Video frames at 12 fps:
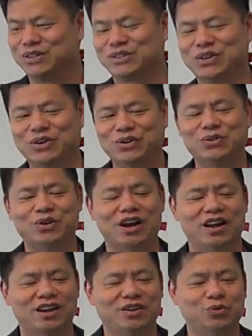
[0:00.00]
so
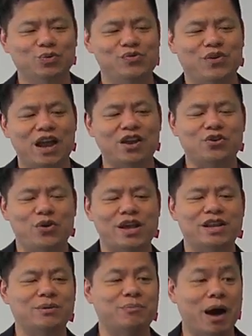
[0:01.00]
uh, we've kind of
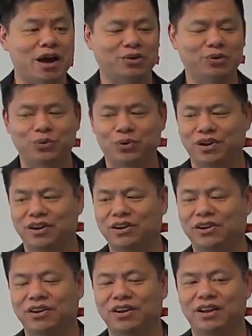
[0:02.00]
created a model where,